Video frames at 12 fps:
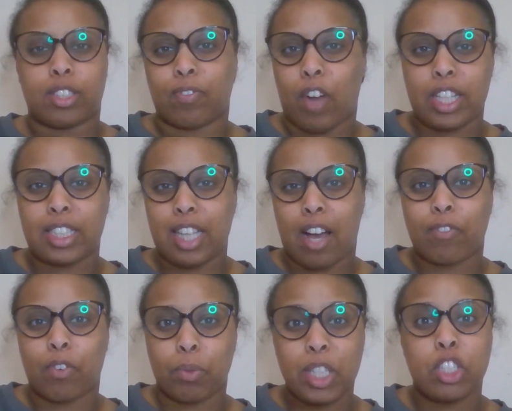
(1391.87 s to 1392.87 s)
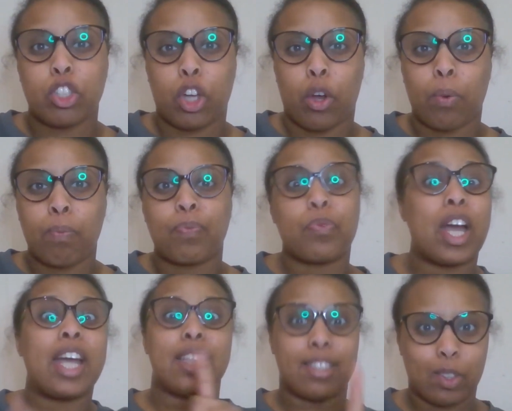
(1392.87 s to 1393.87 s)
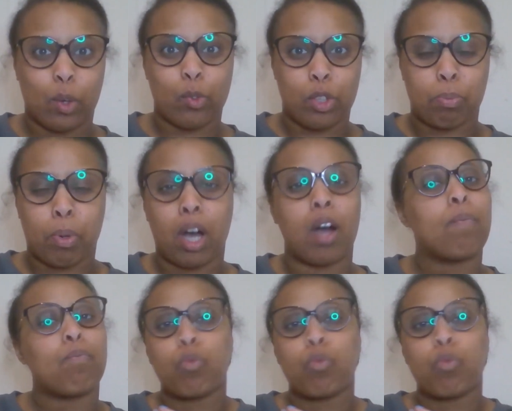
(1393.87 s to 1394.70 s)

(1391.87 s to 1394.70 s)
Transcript: finds out from Ichigo, a Soul Reaper,